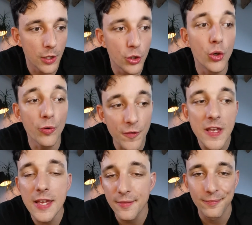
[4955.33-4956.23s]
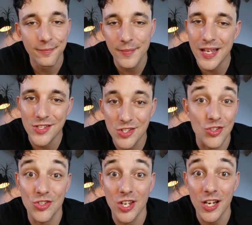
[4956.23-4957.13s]
Goofy means
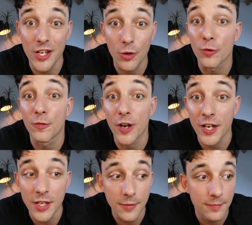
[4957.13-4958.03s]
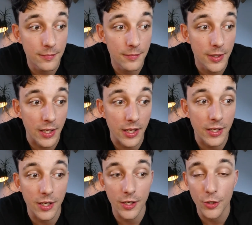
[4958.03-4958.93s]
silly or funny in
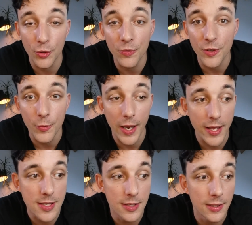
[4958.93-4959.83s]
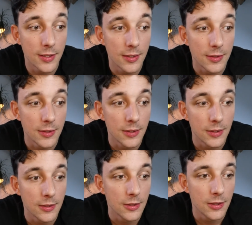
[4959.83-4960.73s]
a goofy way.
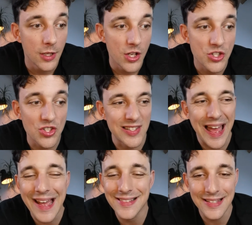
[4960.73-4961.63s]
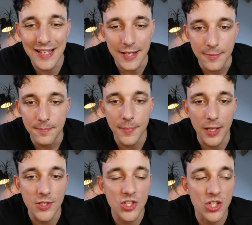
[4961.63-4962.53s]
Snazzy
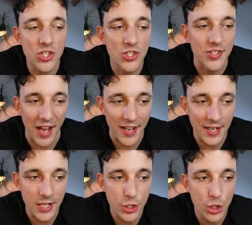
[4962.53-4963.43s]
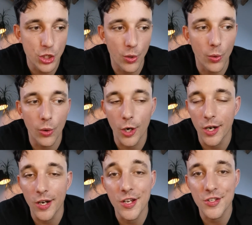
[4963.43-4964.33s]
means stylish
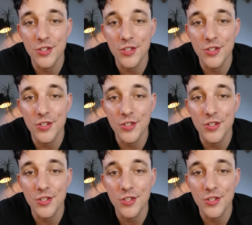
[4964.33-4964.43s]
or